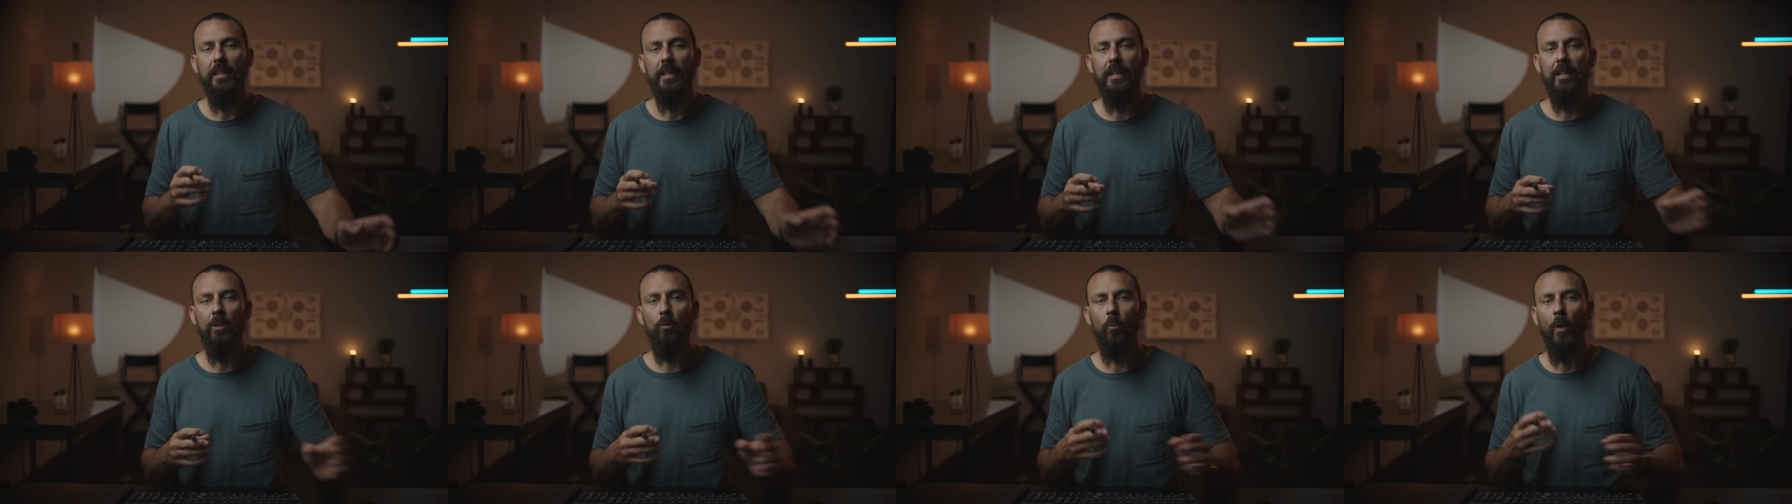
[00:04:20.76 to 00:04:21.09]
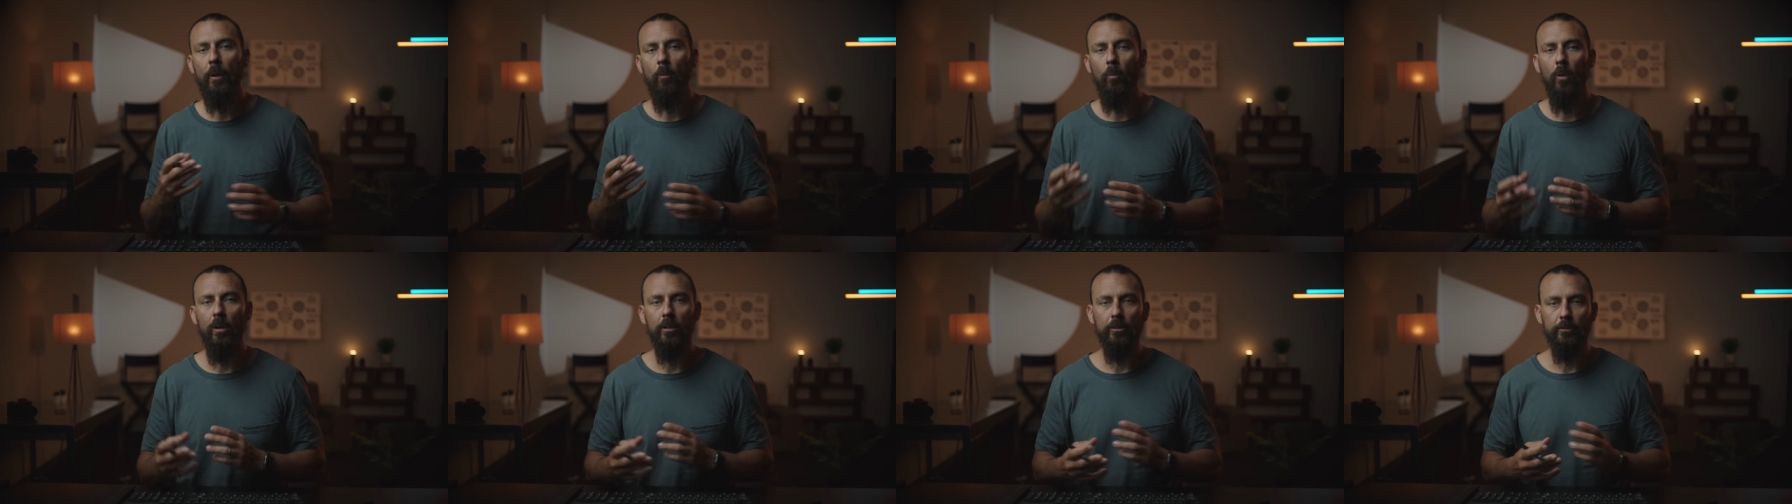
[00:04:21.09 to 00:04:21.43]
in a
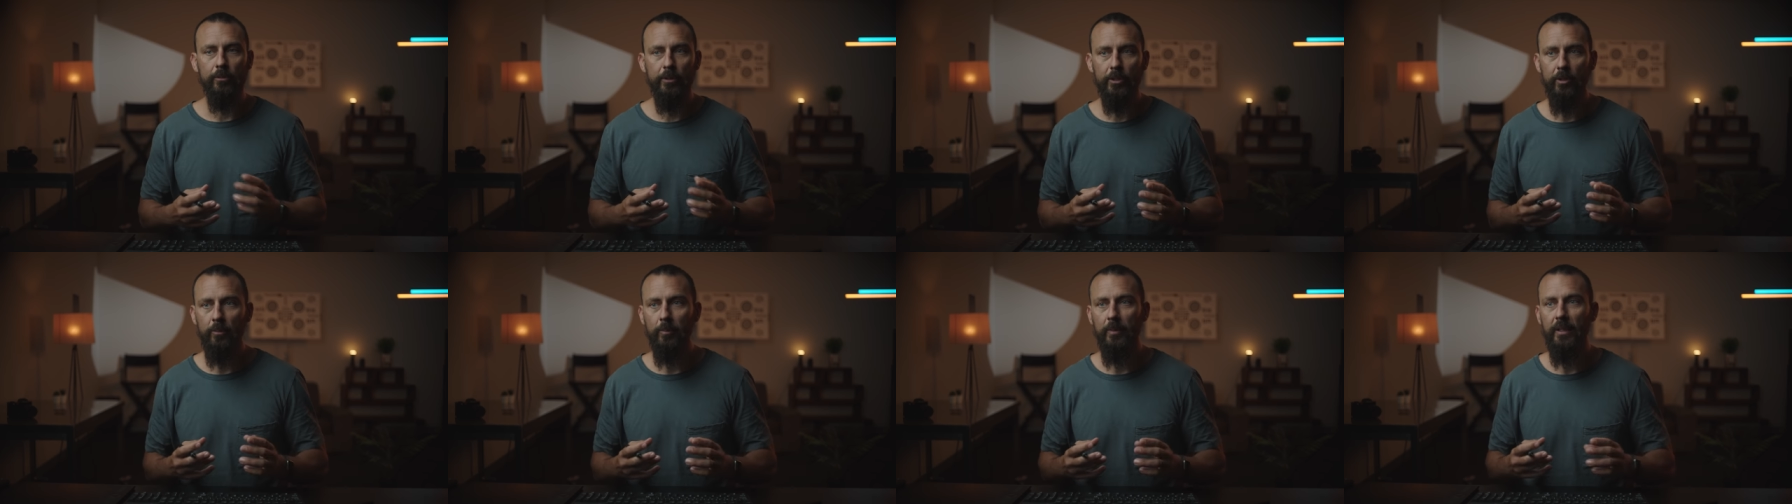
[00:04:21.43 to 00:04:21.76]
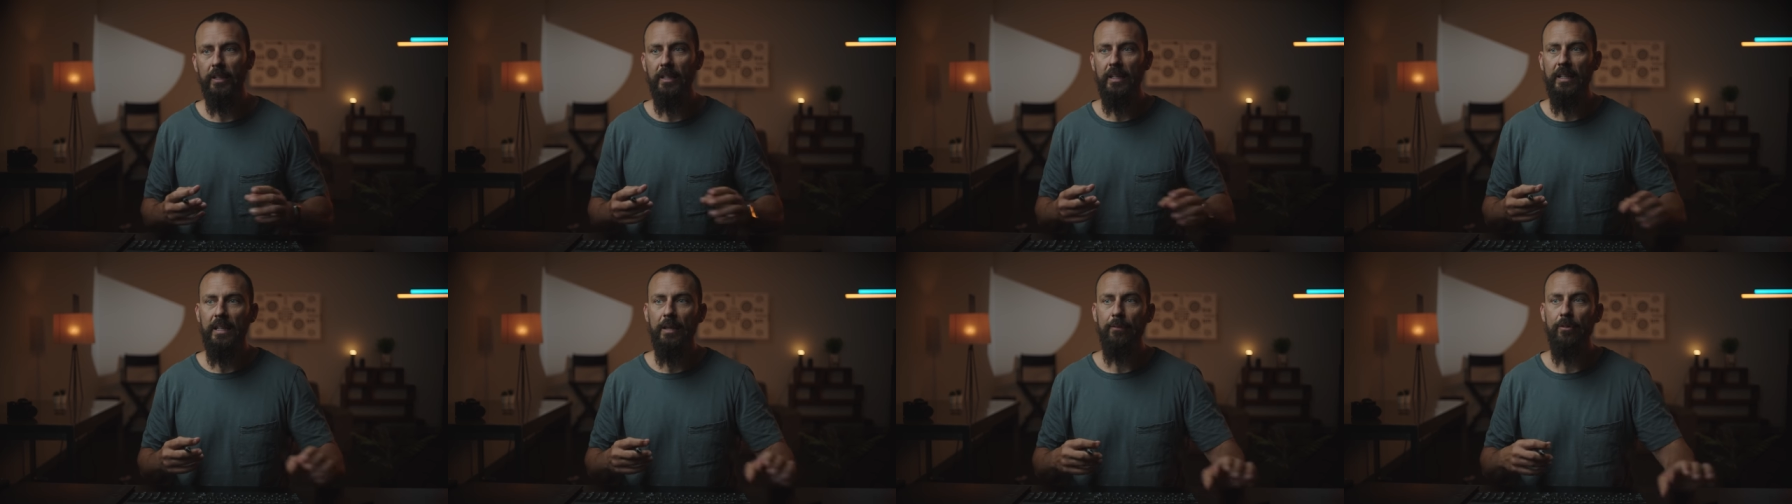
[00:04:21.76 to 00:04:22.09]
white walled room.
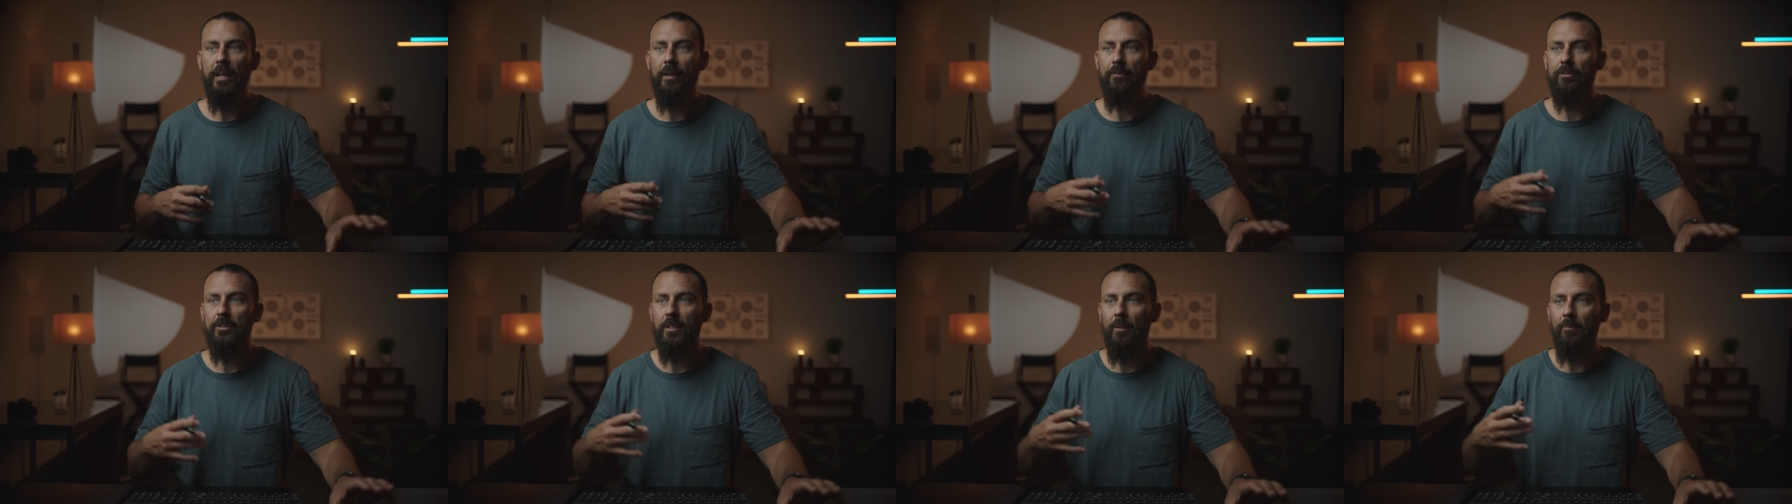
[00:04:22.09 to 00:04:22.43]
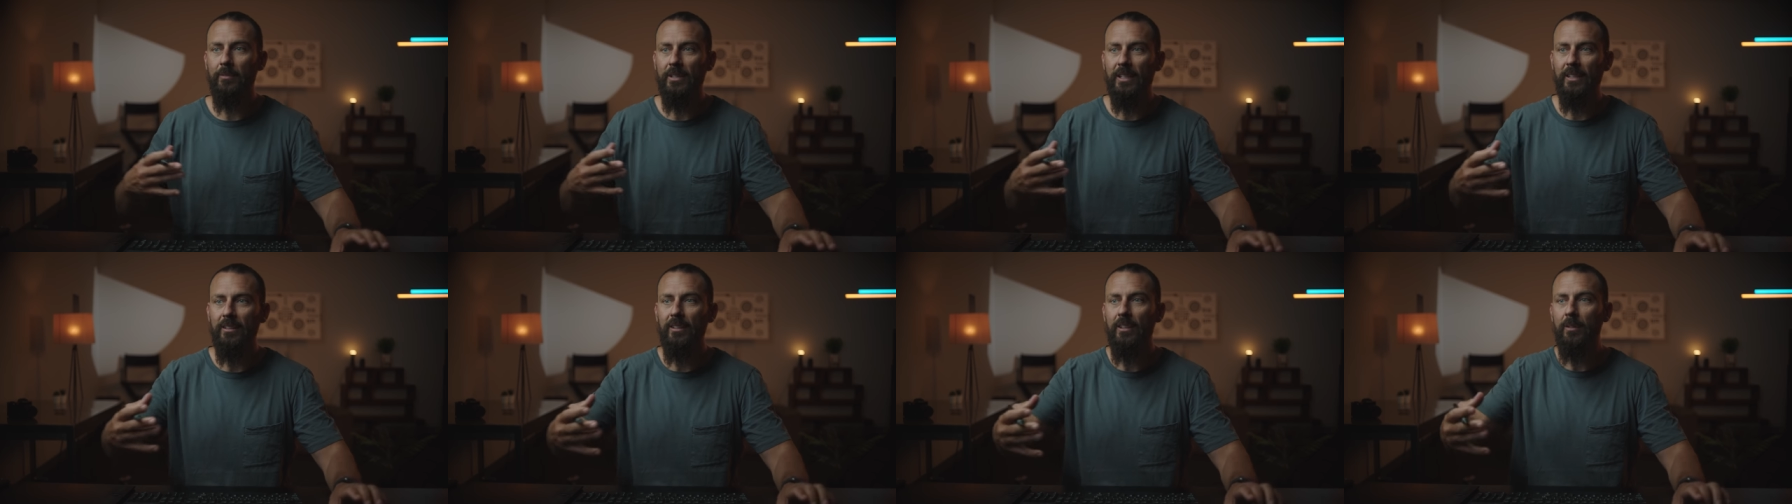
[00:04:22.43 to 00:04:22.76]
If you have
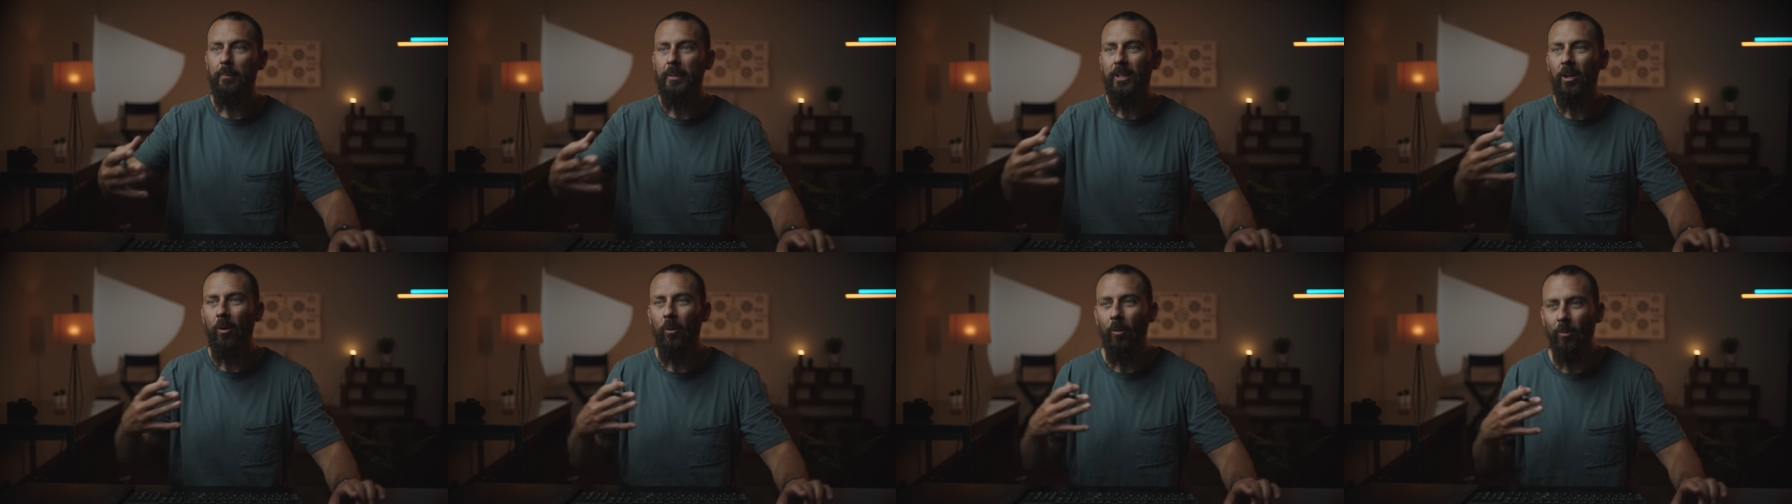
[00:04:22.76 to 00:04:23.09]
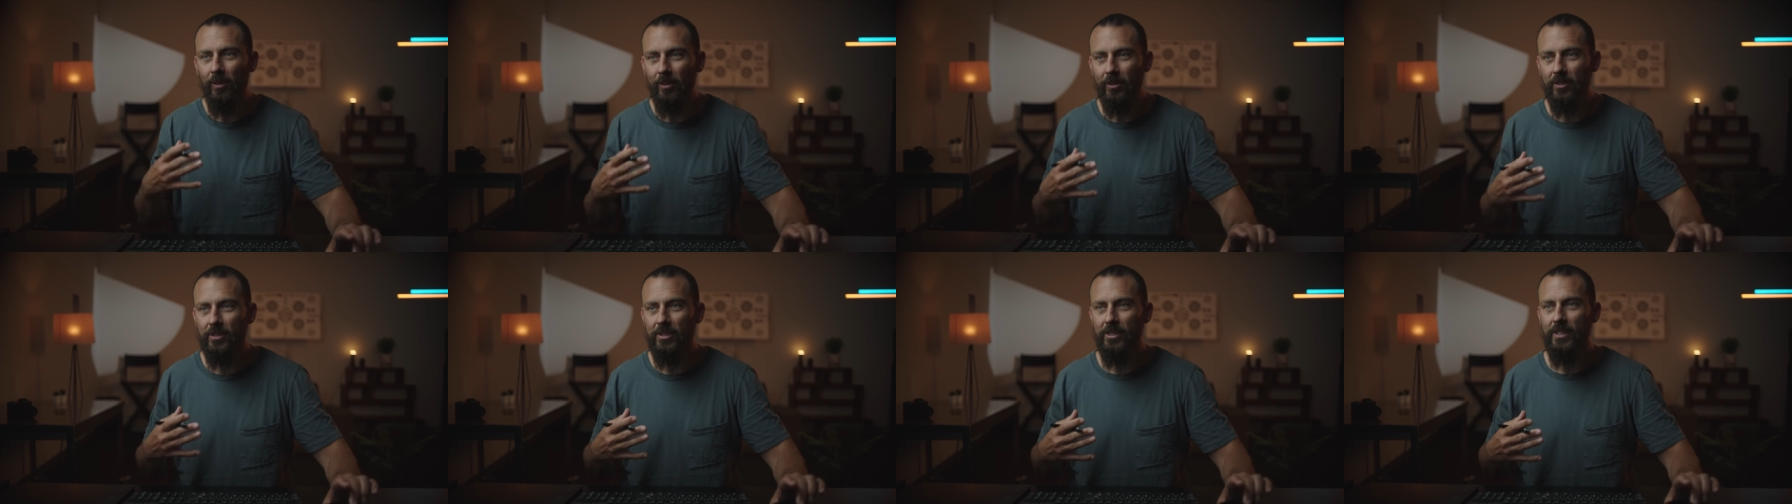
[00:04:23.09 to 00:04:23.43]
something a little bit
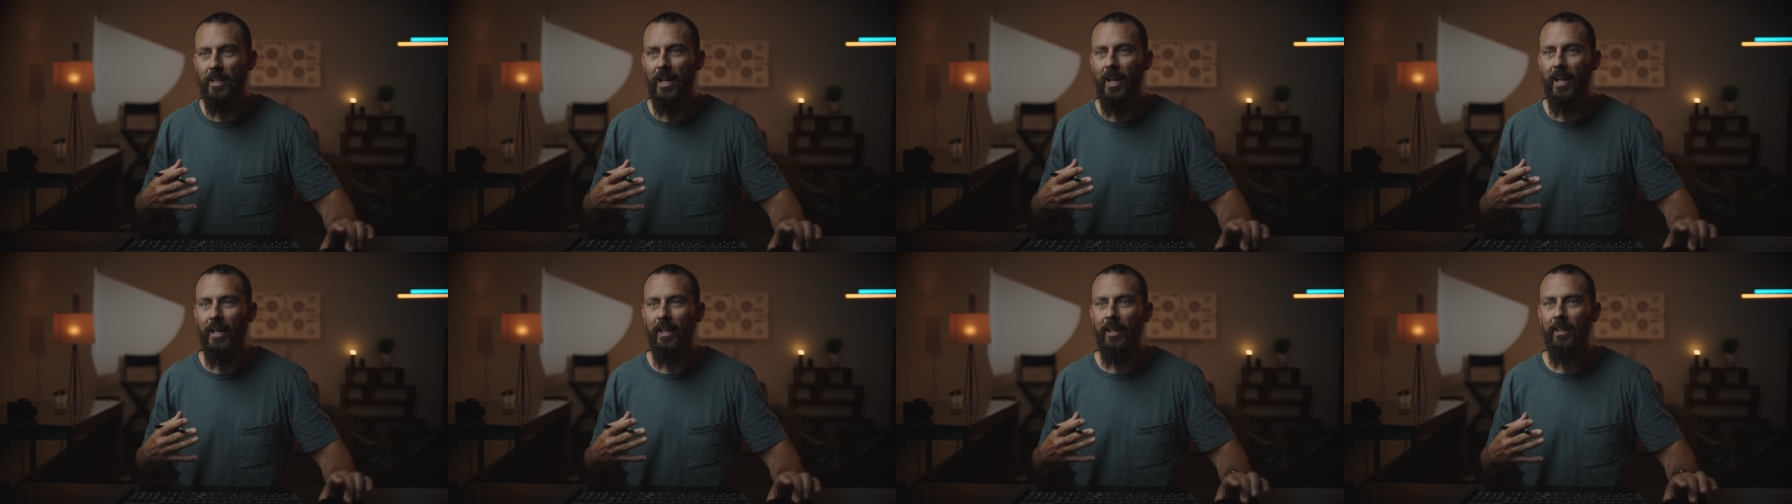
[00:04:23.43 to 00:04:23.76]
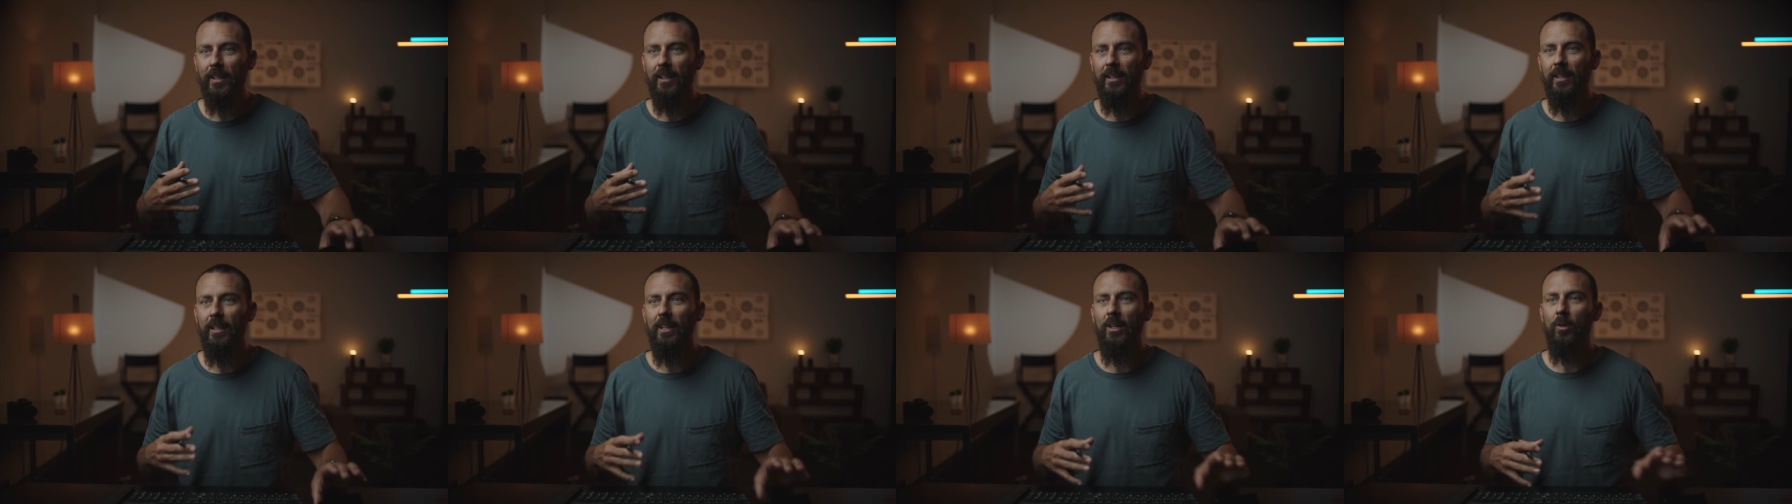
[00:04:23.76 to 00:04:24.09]
older
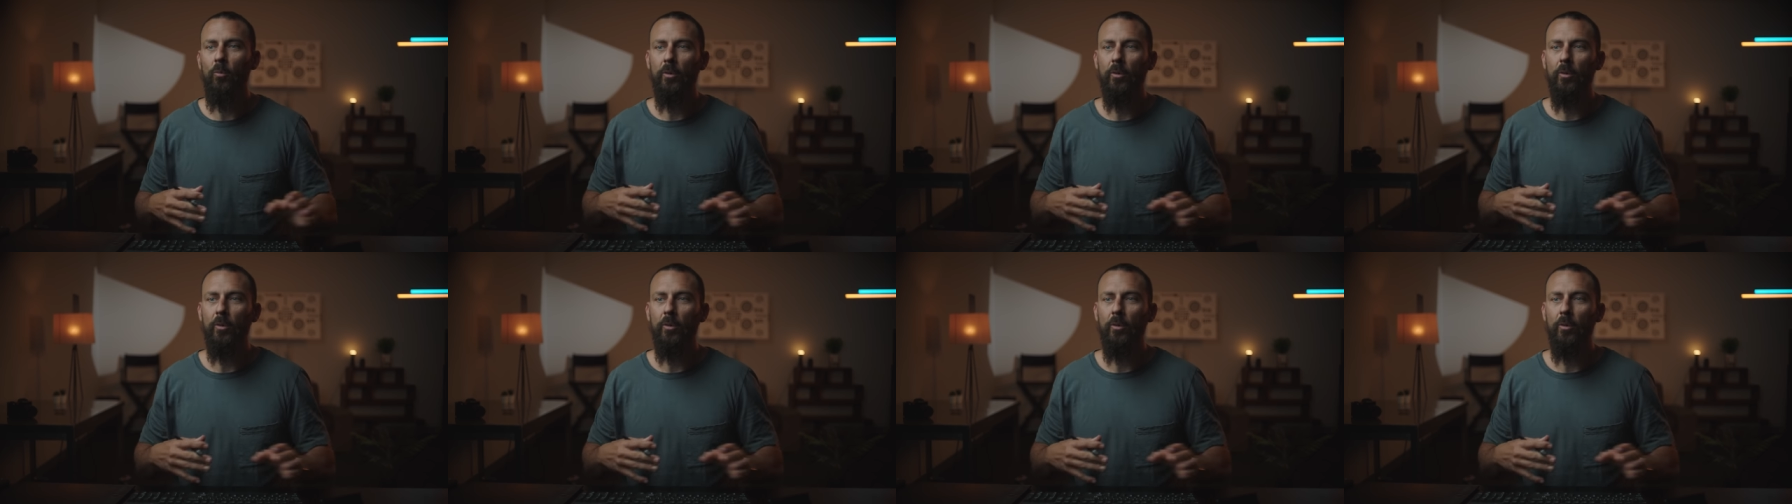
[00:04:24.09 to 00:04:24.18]
style